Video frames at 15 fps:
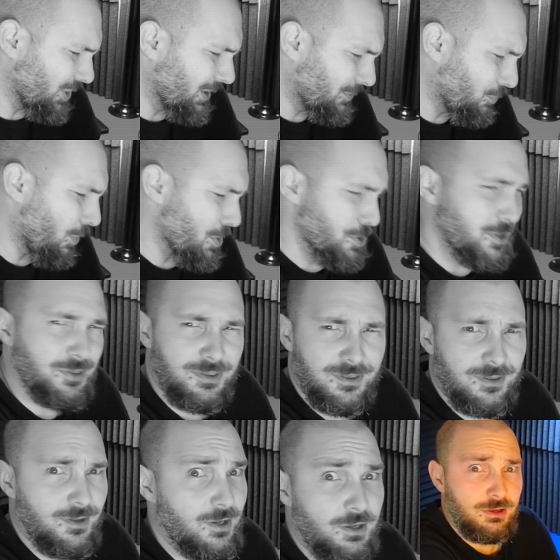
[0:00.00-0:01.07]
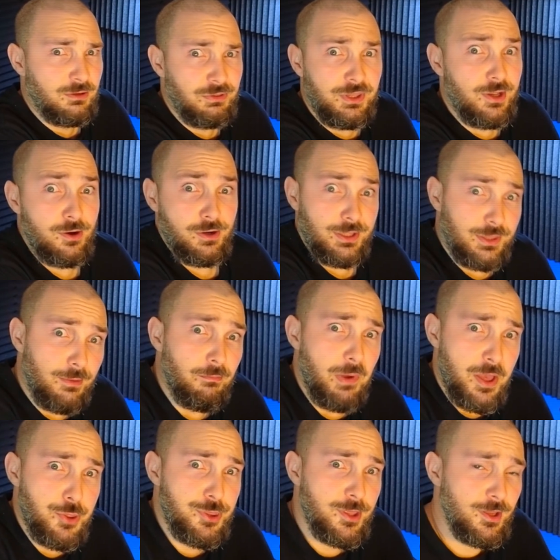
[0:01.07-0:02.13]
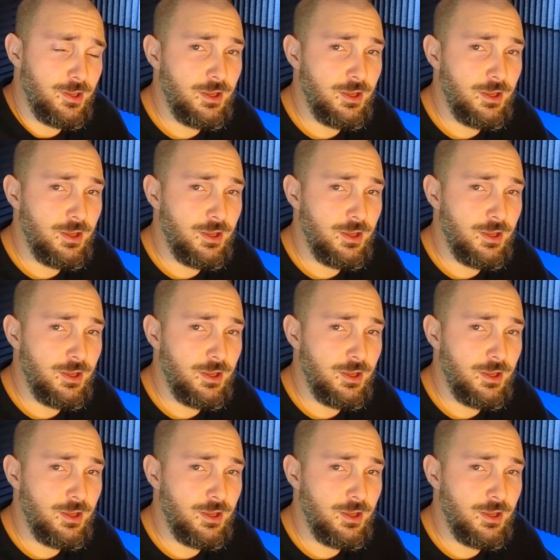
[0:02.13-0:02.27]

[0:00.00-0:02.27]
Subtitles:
it wasn't nearly the best.